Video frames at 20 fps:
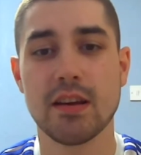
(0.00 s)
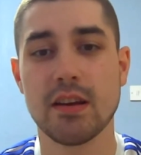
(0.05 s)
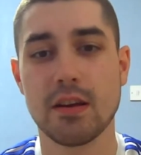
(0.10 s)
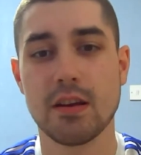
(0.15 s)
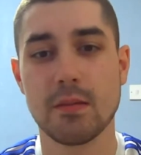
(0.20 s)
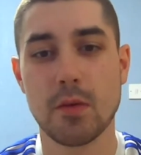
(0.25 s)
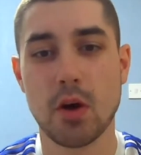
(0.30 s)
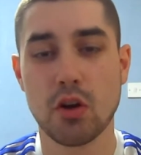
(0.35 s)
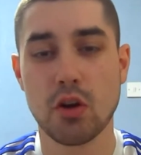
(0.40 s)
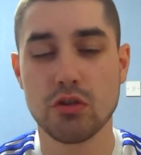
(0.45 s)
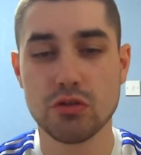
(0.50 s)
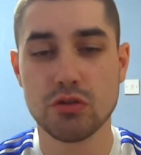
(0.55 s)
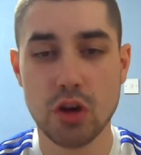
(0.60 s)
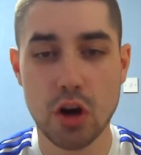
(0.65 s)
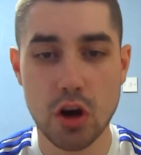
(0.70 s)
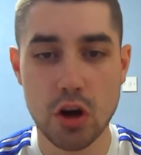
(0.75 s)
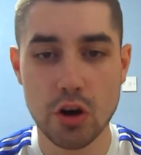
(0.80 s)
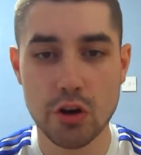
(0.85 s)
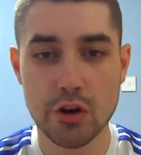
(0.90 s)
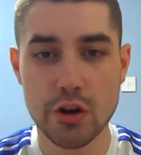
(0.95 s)
on
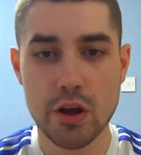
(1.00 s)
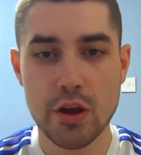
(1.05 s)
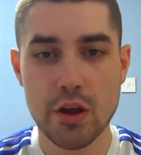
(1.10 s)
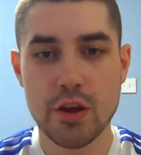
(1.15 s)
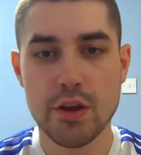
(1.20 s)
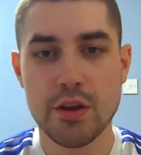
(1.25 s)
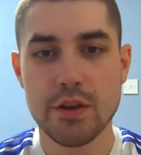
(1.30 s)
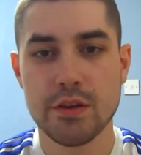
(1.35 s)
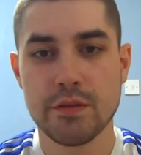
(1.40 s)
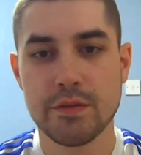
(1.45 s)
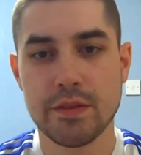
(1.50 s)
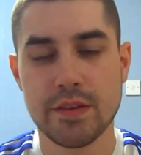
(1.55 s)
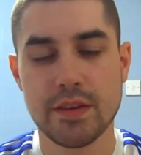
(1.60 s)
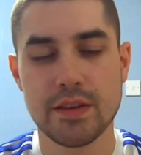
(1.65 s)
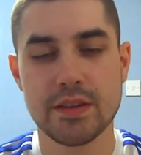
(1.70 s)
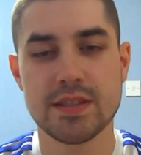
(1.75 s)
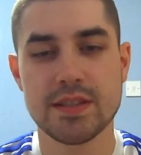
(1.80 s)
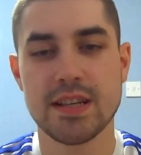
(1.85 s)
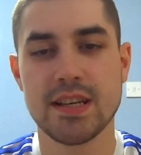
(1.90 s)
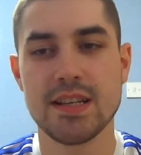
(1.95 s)
loan for
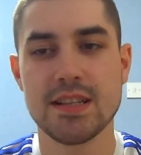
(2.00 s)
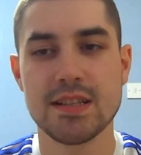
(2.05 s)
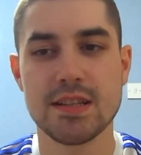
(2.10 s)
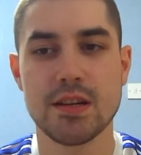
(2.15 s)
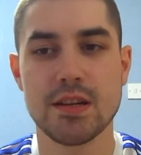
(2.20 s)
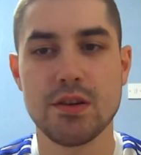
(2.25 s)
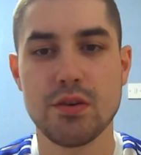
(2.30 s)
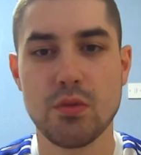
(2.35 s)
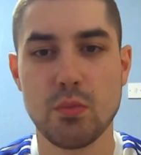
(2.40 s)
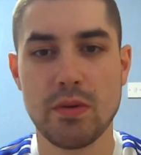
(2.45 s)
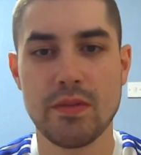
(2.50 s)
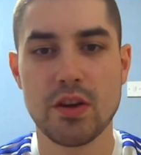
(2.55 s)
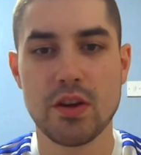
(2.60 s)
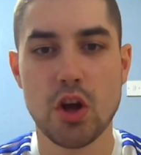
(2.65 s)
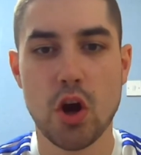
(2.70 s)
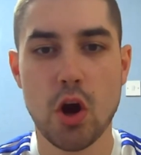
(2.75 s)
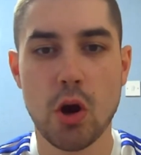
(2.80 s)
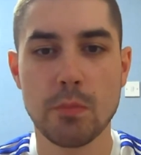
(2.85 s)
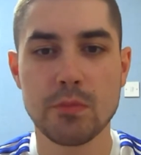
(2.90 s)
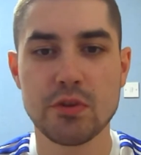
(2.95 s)
the season with an
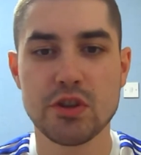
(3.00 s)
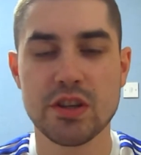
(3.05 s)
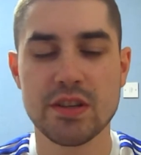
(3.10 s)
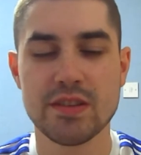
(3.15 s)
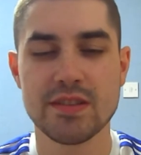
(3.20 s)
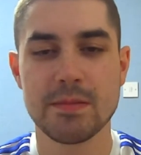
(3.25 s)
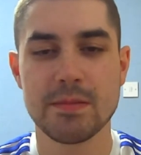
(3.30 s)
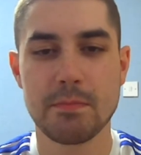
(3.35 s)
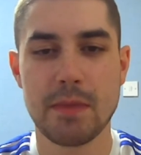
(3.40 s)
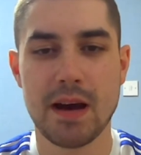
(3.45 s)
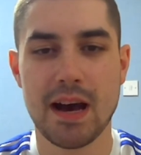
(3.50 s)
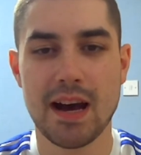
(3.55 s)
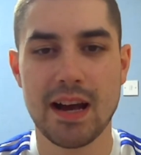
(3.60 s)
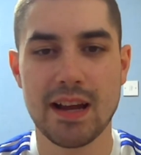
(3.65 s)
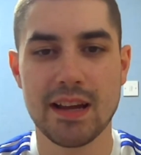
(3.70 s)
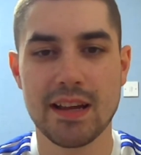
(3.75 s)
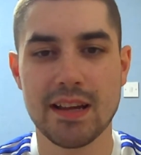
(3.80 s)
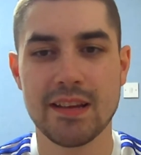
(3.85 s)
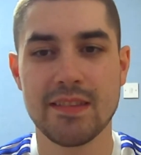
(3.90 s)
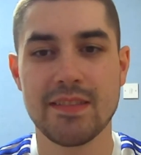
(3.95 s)
option to
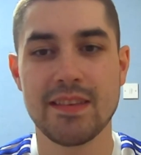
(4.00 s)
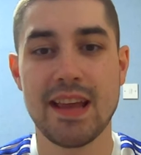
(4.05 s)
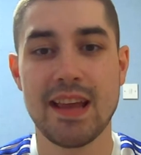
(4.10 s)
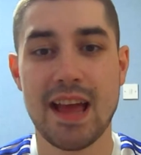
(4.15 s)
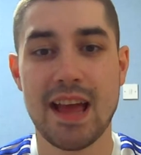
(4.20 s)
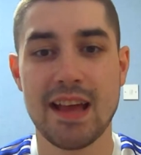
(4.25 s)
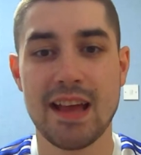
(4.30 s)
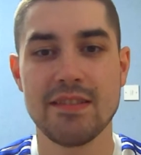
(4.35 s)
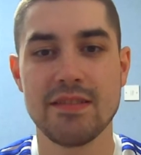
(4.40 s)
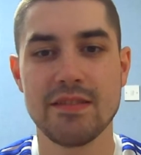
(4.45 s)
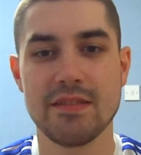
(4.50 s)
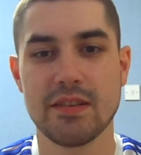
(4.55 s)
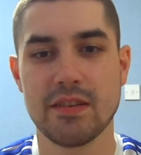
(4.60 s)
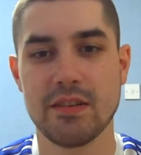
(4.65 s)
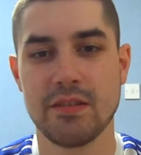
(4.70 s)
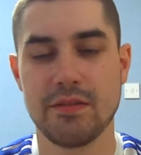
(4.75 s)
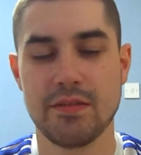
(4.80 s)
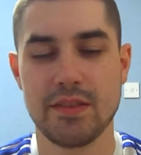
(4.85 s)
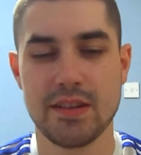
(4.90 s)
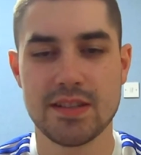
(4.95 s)
buy at the end
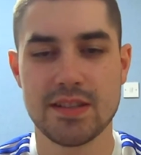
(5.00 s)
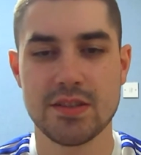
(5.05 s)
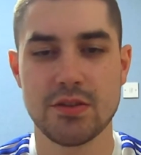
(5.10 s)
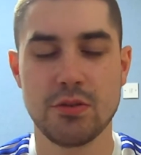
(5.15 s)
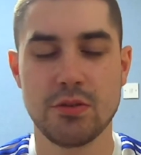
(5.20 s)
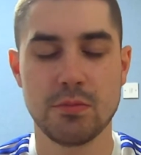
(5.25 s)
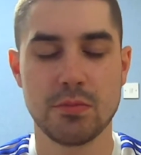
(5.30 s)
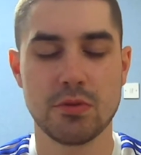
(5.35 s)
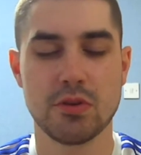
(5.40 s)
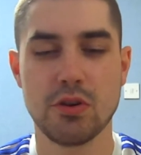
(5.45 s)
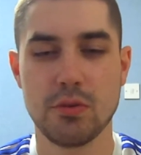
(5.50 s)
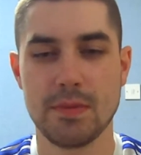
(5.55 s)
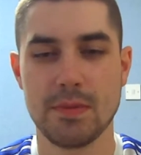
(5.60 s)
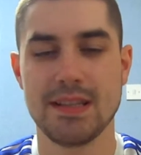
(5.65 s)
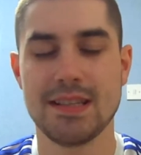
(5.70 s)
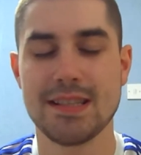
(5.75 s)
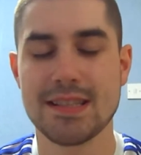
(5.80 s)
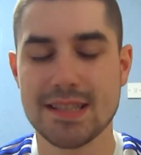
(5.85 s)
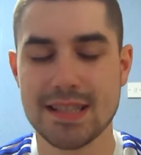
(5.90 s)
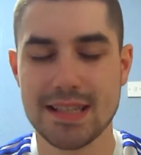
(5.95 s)
of this
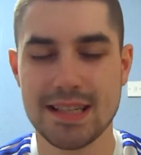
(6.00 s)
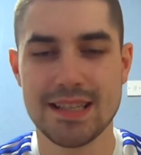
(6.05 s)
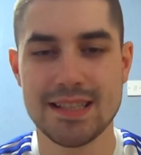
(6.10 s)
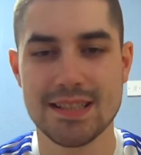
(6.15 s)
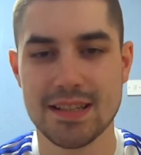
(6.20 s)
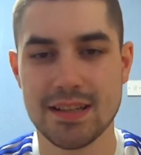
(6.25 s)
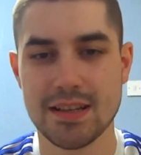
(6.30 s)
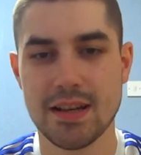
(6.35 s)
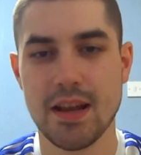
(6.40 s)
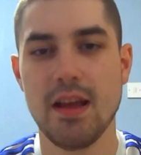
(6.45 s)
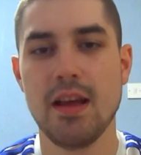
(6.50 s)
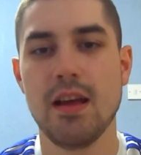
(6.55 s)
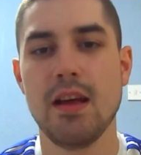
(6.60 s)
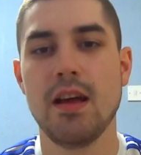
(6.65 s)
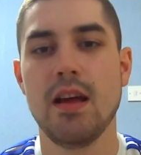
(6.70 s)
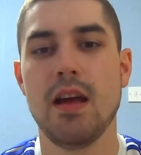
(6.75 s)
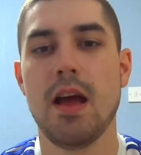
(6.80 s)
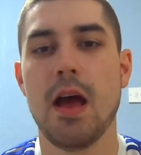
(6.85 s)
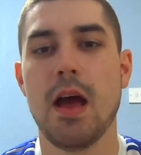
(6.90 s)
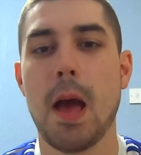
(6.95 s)
upcoming season.
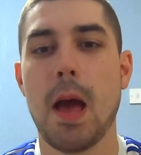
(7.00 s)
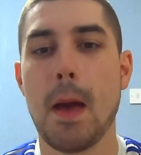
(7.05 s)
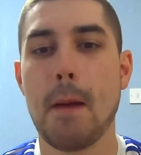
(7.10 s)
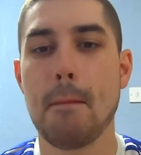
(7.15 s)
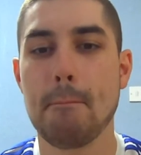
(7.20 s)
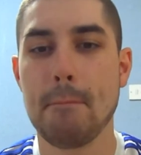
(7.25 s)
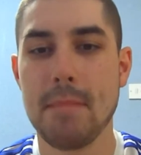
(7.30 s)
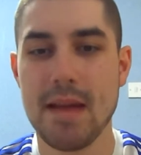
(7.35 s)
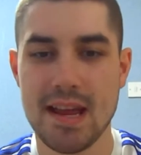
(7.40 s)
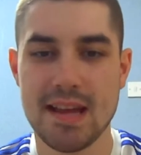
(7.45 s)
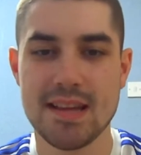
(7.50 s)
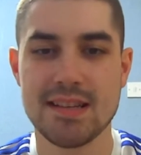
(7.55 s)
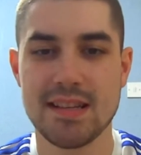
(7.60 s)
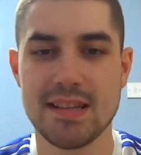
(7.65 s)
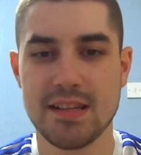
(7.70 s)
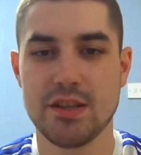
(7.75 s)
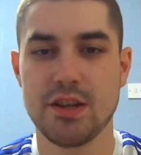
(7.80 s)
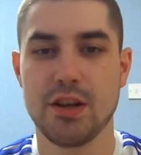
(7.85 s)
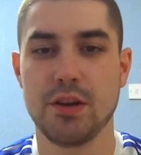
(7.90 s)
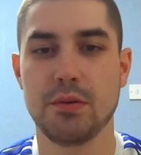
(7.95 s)

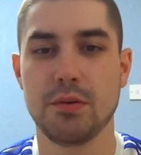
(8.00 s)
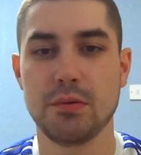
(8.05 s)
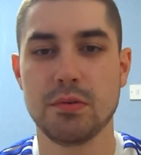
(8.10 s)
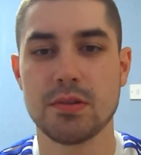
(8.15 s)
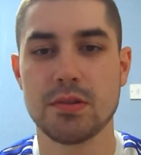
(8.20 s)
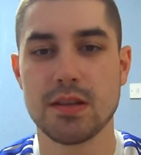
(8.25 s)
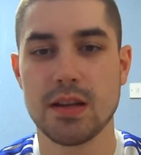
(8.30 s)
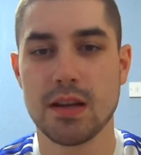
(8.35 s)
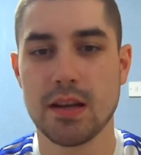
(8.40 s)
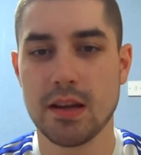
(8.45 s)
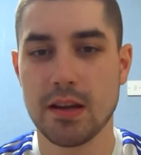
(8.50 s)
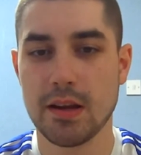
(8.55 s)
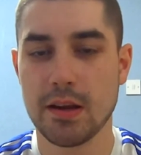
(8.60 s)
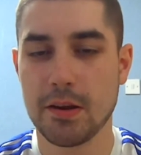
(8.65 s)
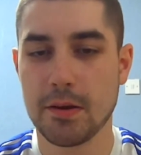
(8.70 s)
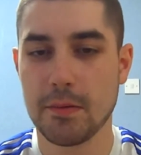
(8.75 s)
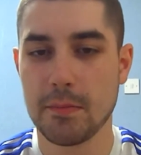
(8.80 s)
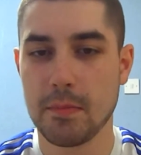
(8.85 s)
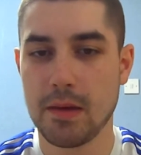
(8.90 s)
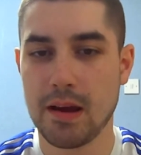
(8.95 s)
Amazing news.
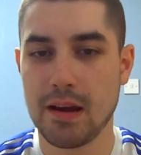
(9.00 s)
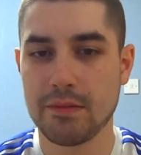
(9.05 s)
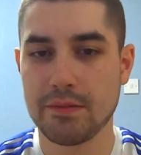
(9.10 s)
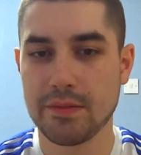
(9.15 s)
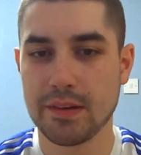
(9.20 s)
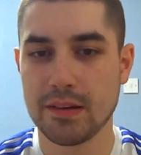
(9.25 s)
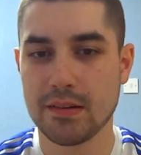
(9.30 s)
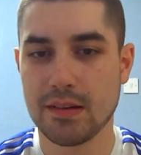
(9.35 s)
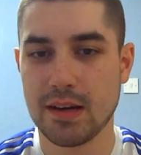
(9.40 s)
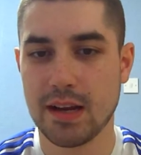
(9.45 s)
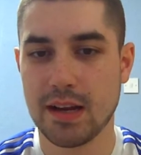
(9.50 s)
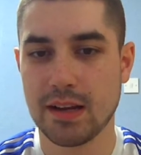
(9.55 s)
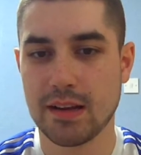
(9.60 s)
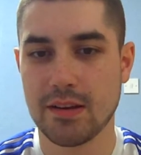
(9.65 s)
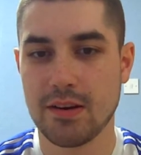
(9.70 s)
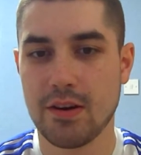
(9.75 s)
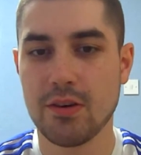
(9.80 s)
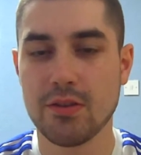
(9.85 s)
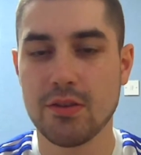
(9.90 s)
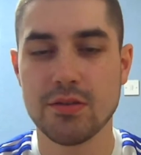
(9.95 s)
I feel
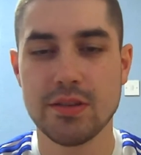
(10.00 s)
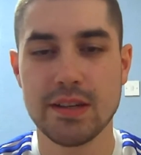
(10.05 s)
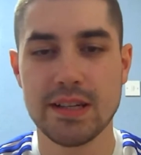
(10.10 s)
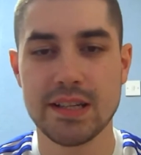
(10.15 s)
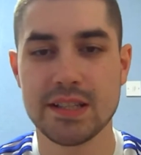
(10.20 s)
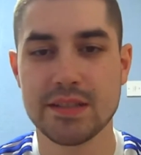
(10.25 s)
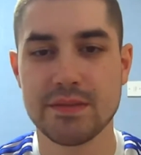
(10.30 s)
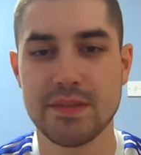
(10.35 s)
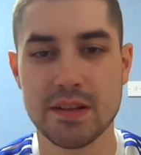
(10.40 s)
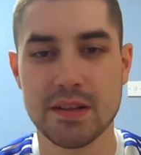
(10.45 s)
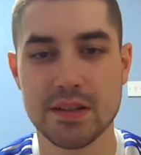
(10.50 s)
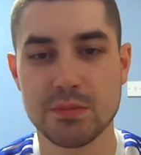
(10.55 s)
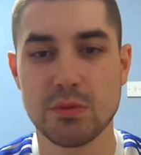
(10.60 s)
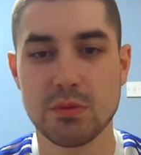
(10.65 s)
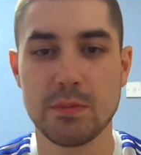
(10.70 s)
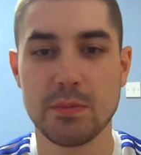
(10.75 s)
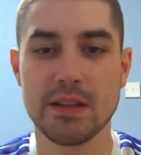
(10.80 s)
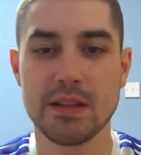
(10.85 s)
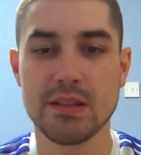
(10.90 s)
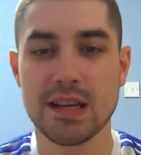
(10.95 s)
like all Leeds fans
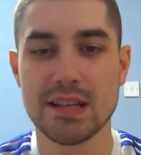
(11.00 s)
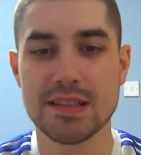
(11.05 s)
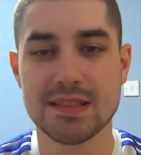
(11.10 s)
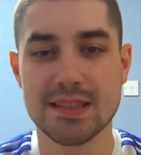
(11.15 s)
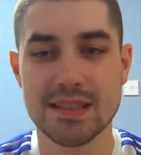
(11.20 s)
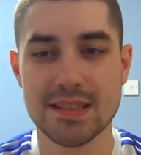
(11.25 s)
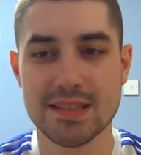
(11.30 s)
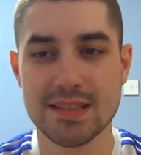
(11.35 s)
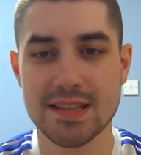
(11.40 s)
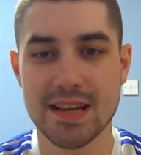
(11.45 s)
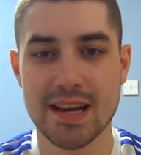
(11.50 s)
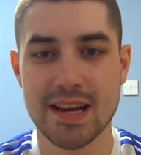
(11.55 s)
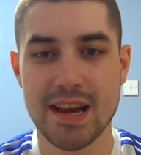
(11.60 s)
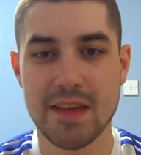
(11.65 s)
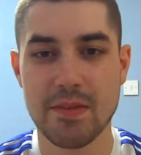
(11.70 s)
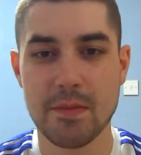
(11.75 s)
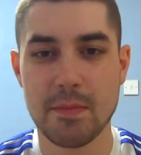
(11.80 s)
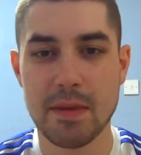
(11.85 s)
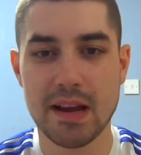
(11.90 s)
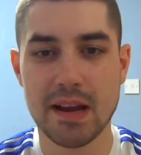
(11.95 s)
will be glad to see
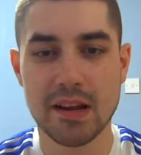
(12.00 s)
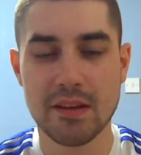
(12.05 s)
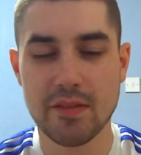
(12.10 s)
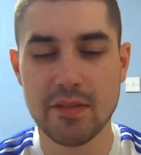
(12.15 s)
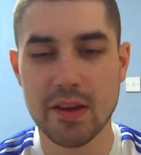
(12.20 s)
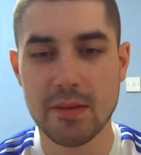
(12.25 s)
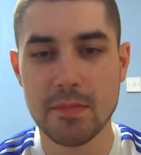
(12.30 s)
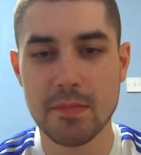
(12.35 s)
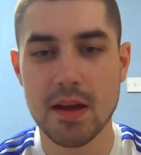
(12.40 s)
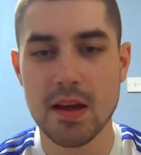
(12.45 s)
at the back of him.